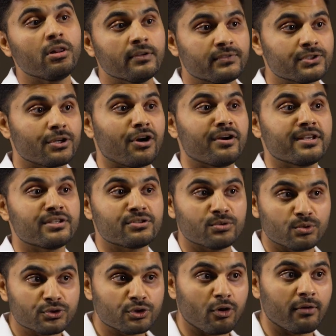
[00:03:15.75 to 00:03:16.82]
of starting
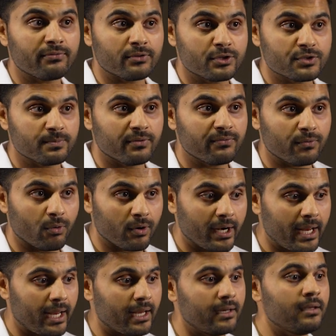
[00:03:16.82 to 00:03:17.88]
stool softeners
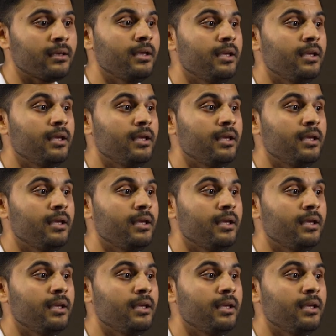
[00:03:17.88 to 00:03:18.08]
beforehand,